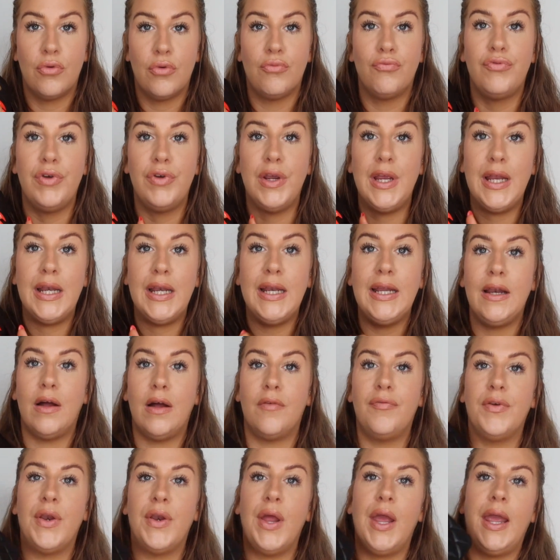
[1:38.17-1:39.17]
Really
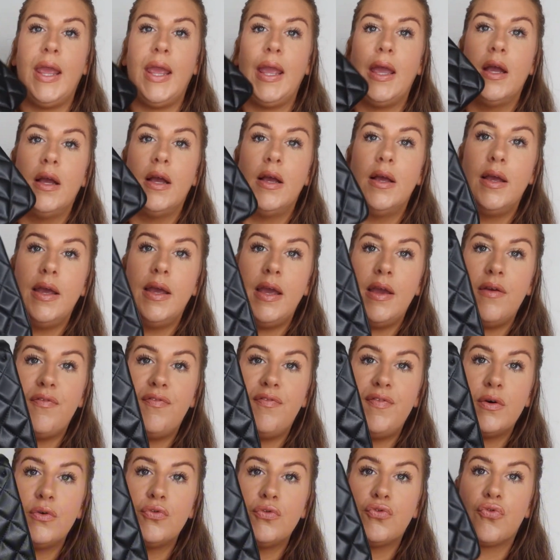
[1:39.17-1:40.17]
lovely. It
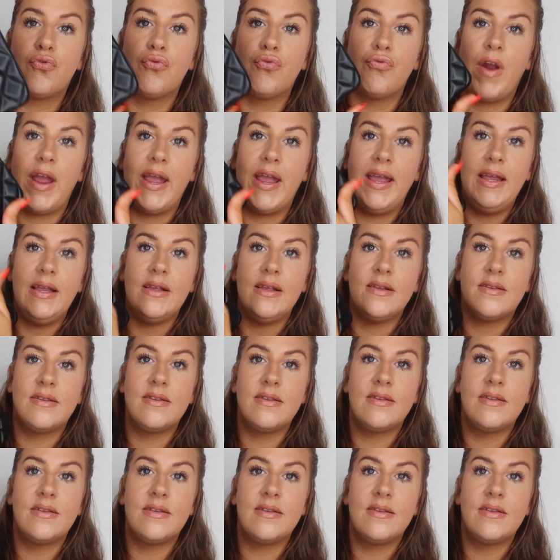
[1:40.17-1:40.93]
feels great.